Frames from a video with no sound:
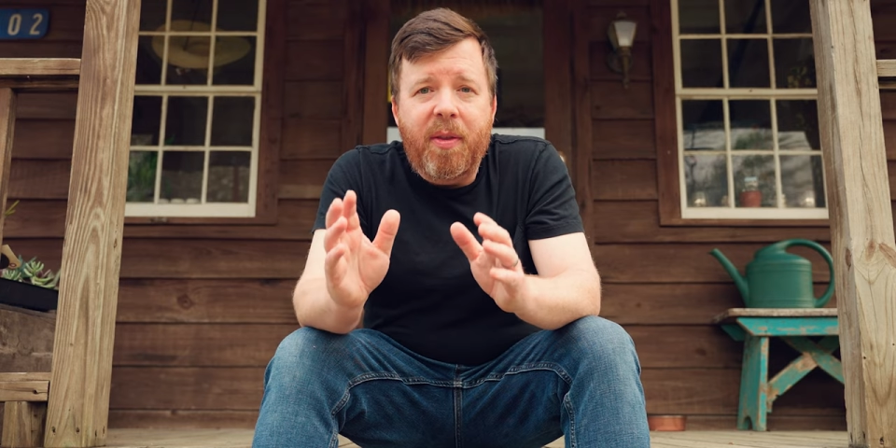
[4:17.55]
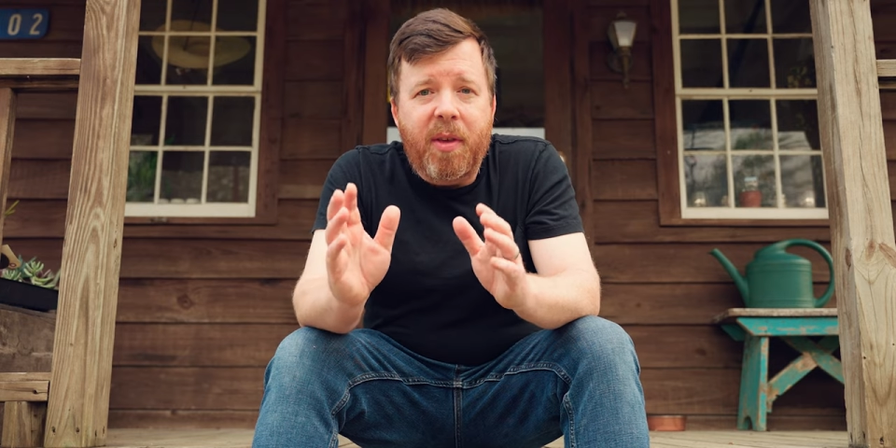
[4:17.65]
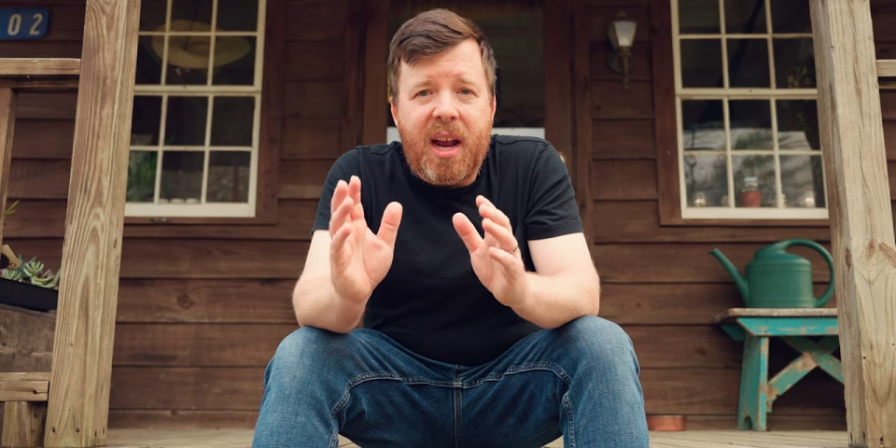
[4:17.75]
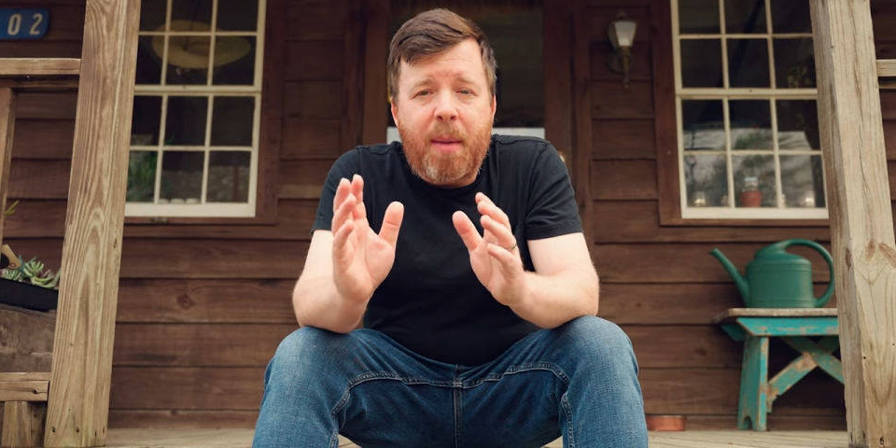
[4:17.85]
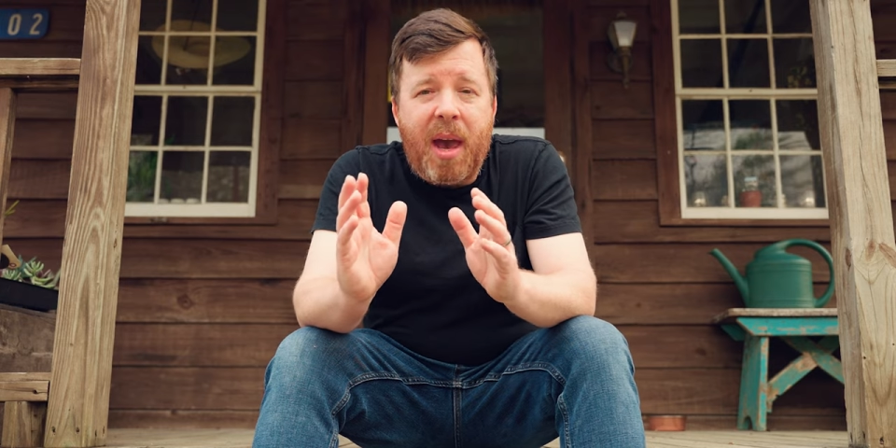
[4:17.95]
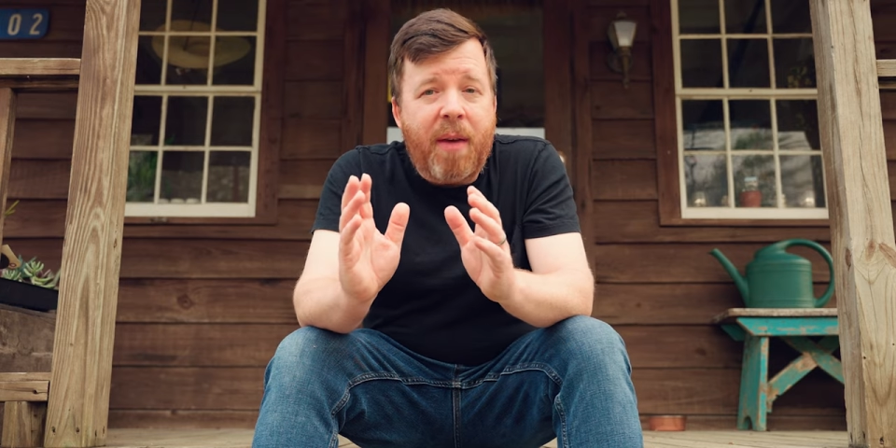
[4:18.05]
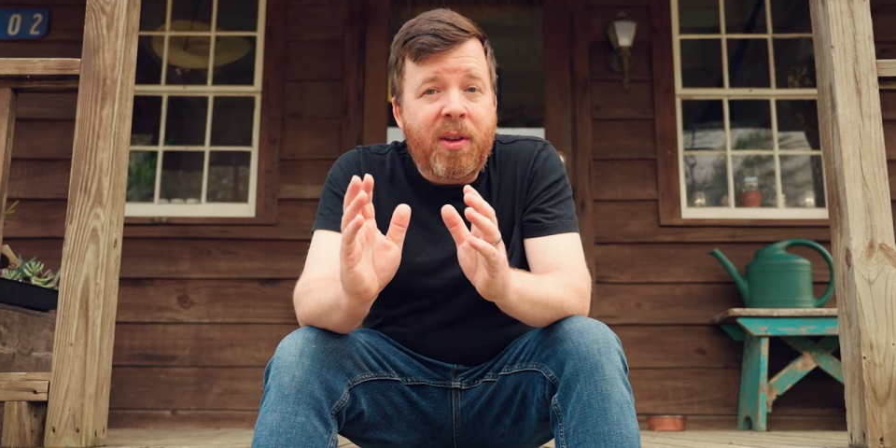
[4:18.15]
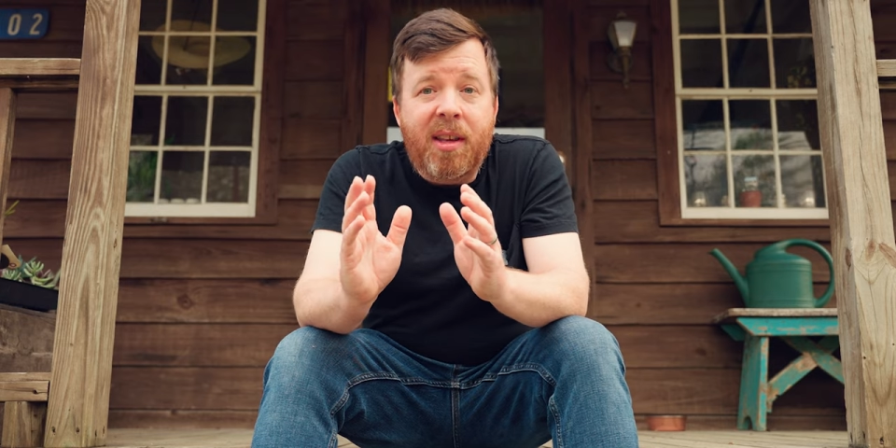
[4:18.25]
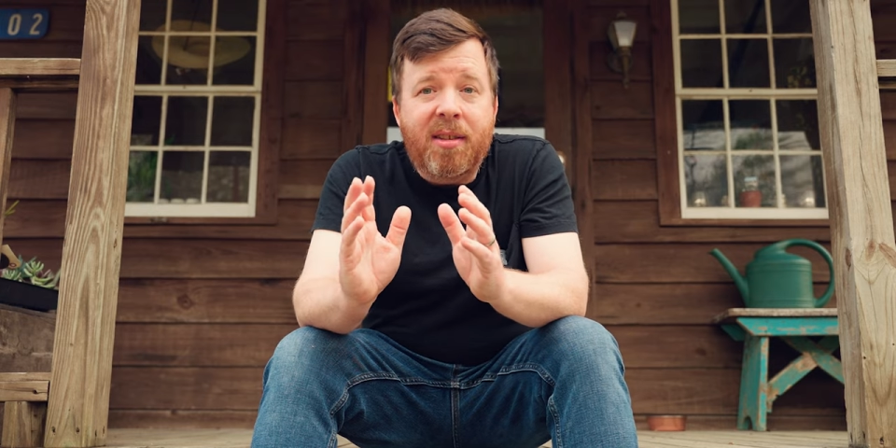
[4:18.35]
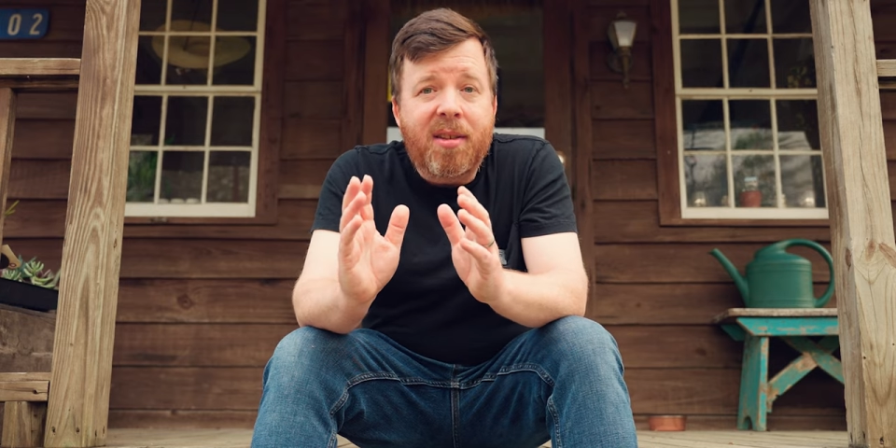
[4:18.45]
that I'm
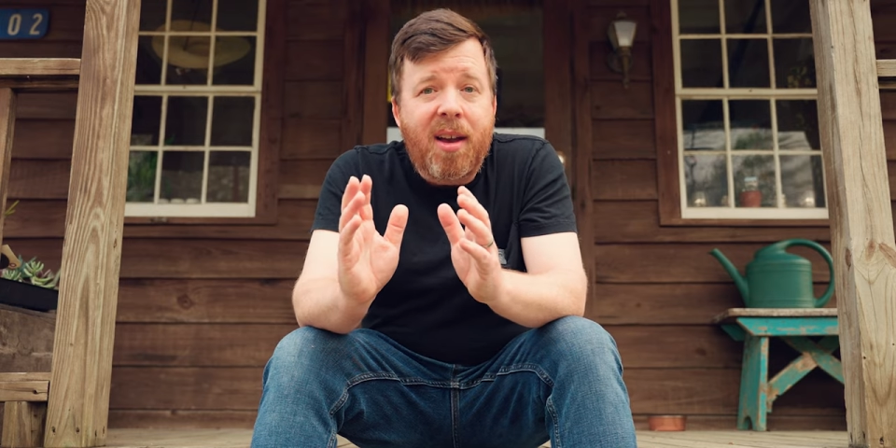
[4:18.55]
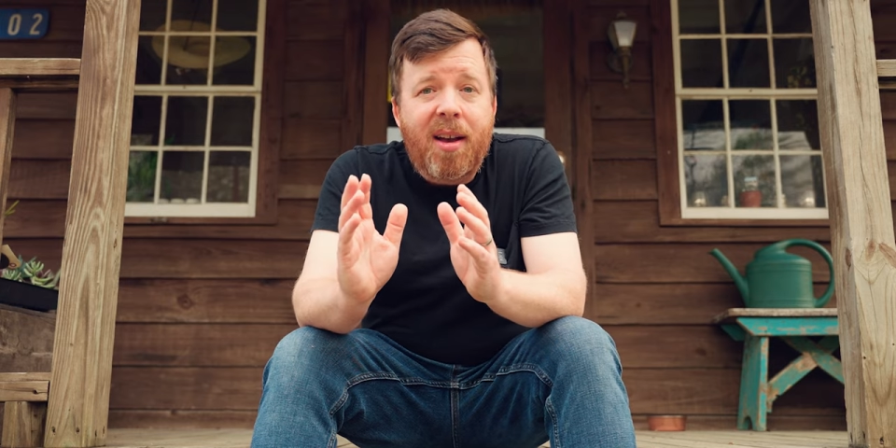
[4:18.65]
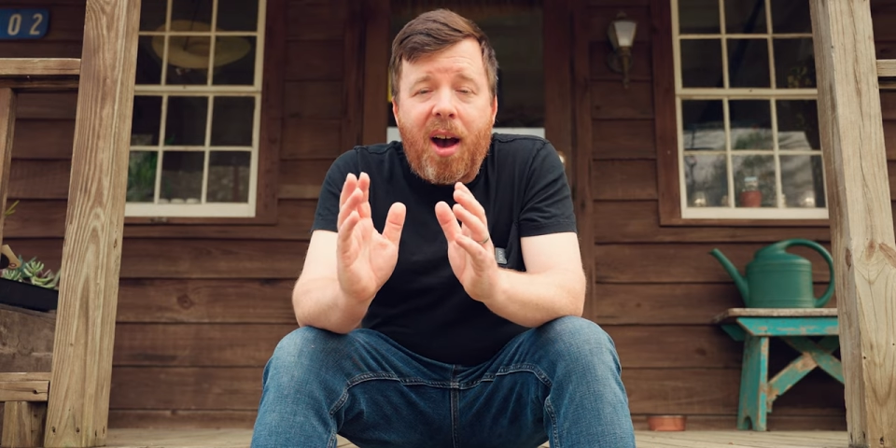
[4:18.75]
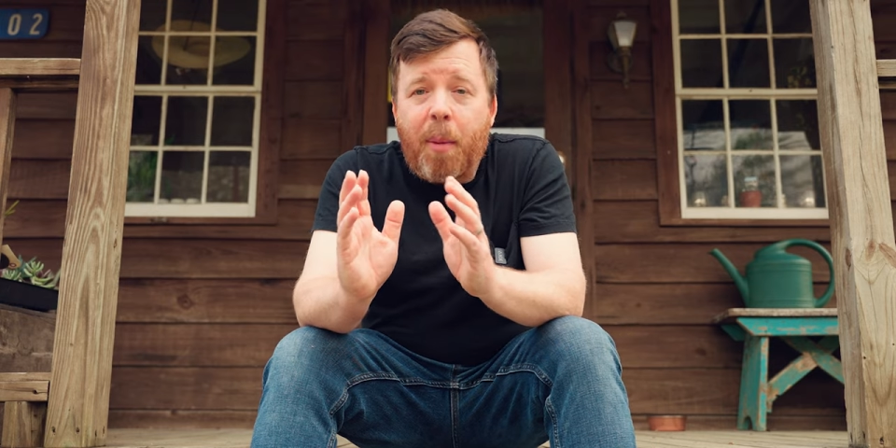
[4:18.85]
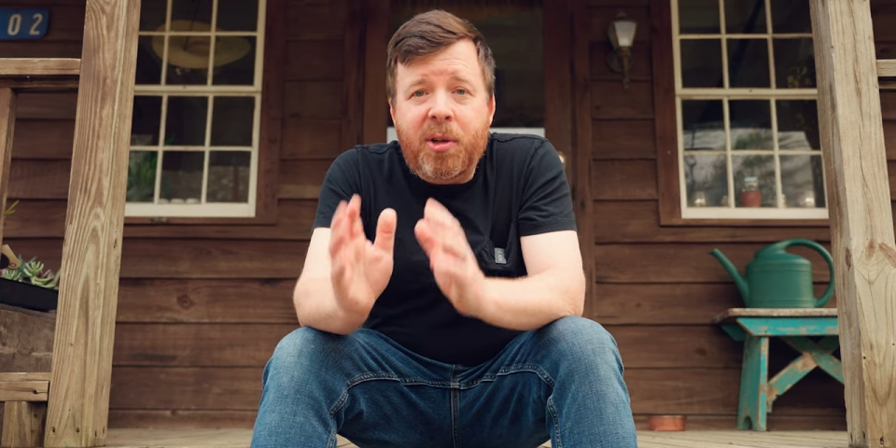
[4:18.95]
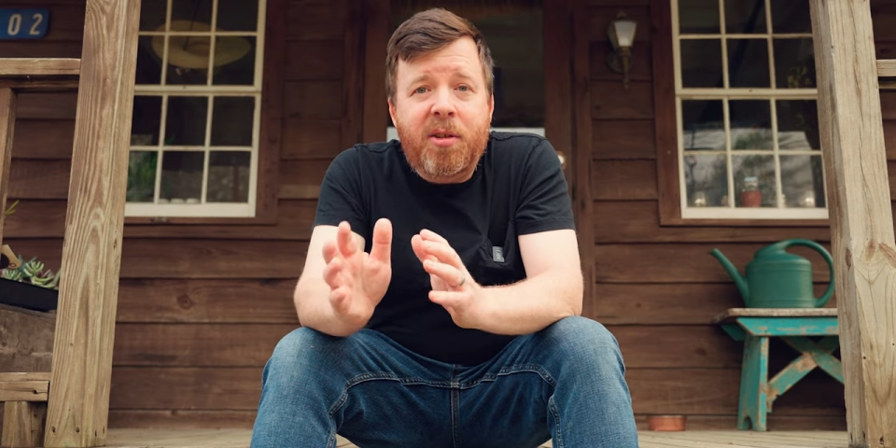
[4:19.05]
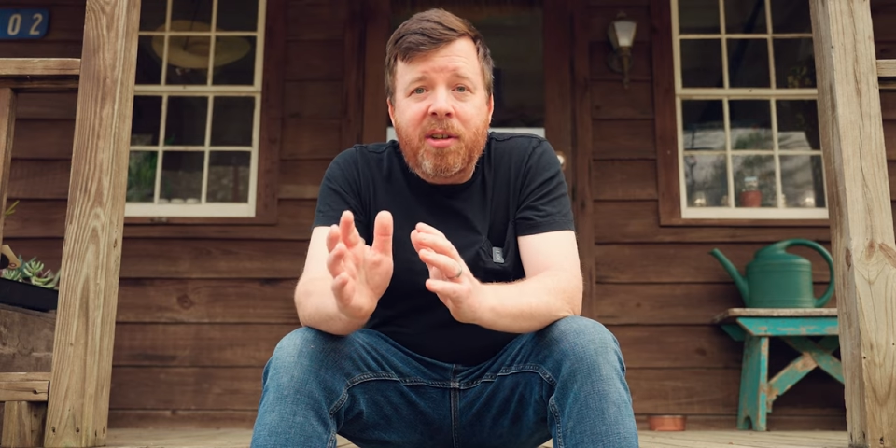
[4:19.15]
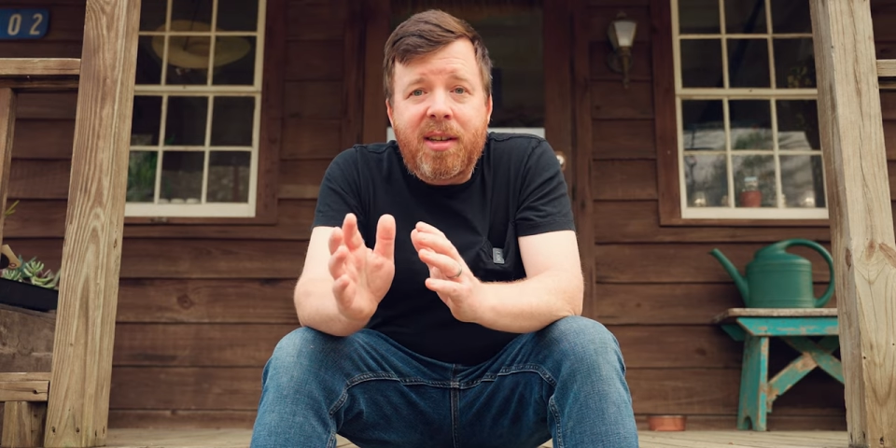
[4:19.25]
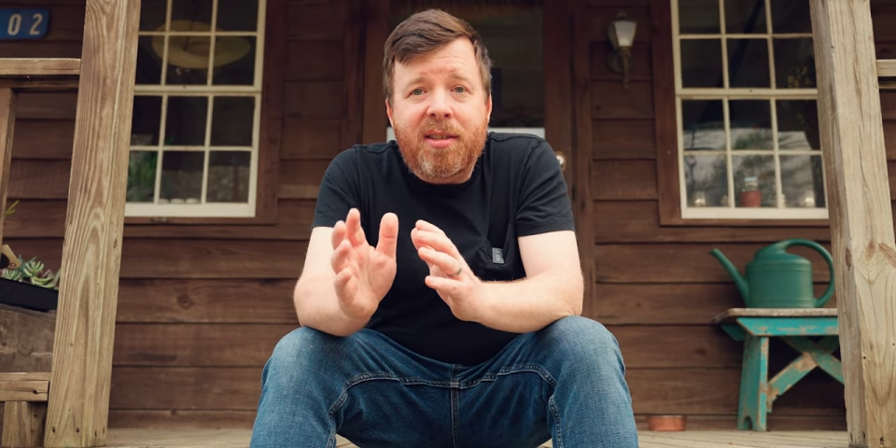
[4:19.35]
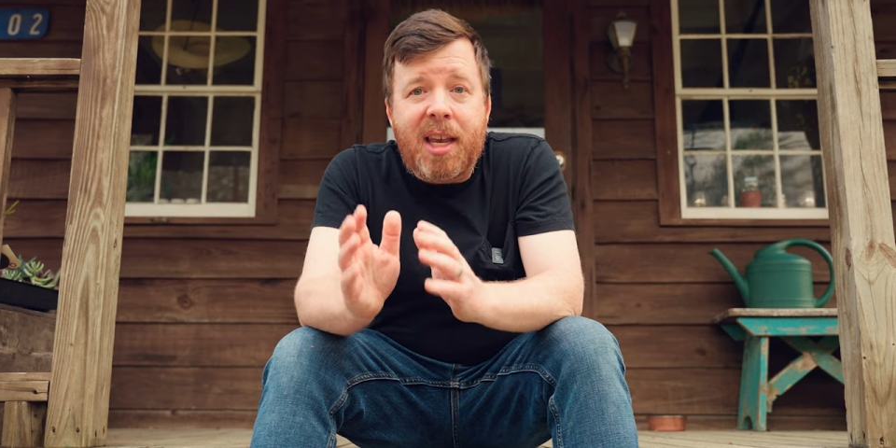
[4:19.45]
having these opportunities